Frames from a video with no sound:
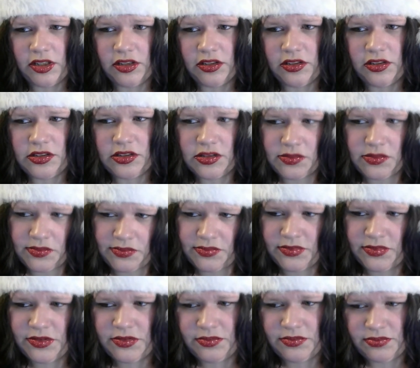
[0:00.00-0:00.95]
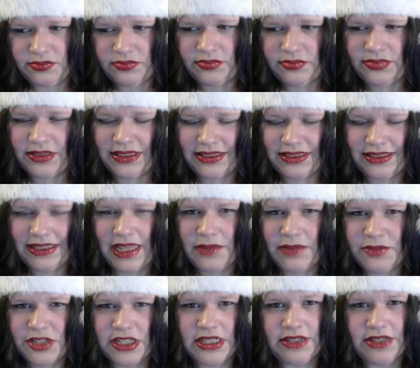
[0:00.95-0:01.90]
Some same
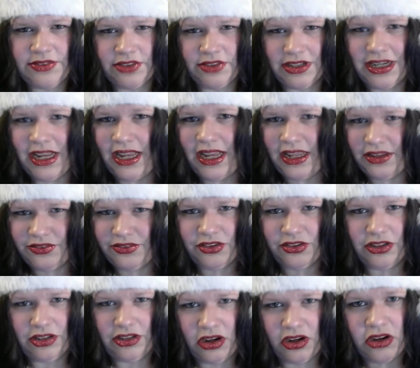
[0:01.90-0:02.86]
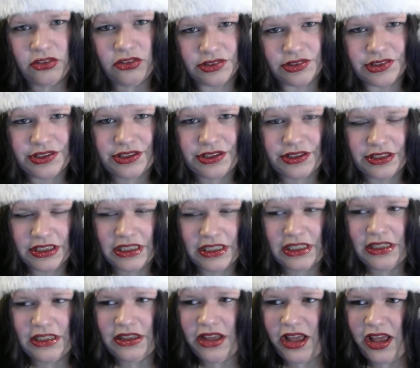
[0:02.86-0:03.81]
shit different day for a lot of us,
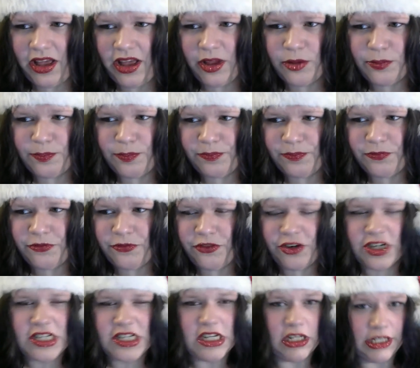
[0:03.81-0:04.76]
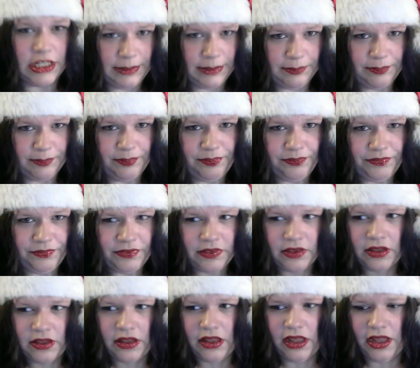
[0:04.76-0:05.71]
for a time.
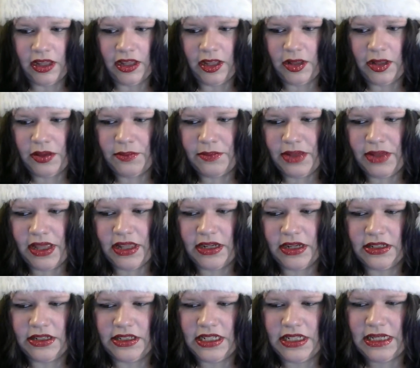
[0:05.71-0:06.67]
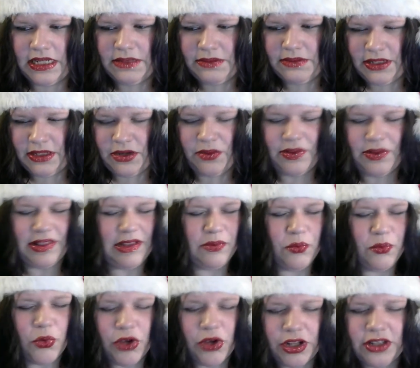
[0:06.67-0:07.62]
And in the
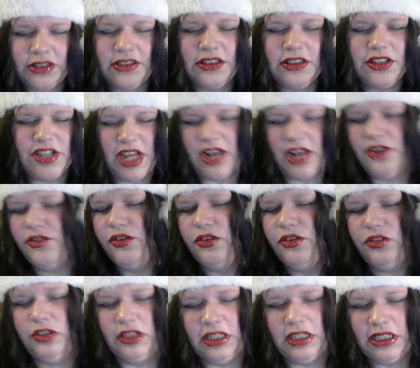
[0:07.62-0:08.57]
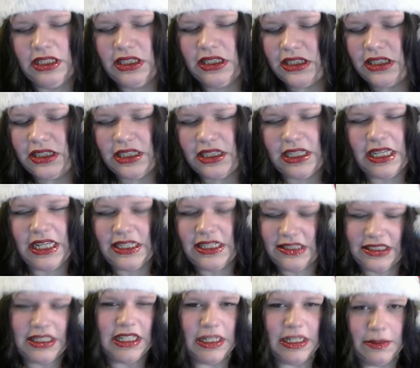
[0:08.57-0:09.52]
world in general,
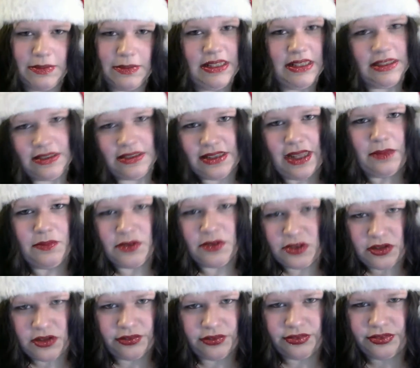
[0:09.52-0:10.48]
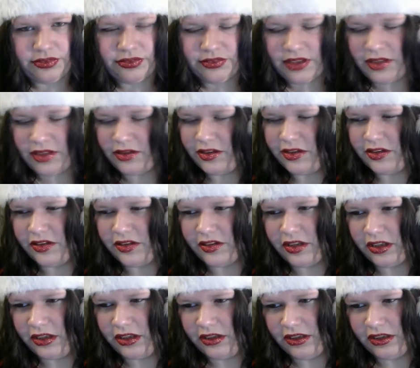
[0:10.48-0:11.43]
it's going to be the same stuff, and you're just
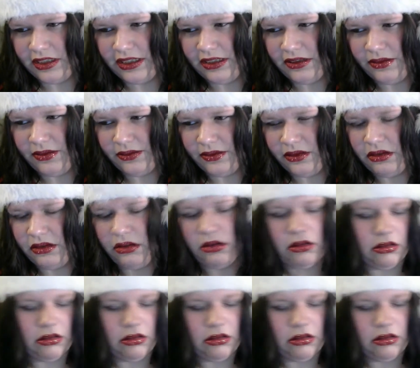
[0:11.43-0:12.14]
going to look at it and go, oh.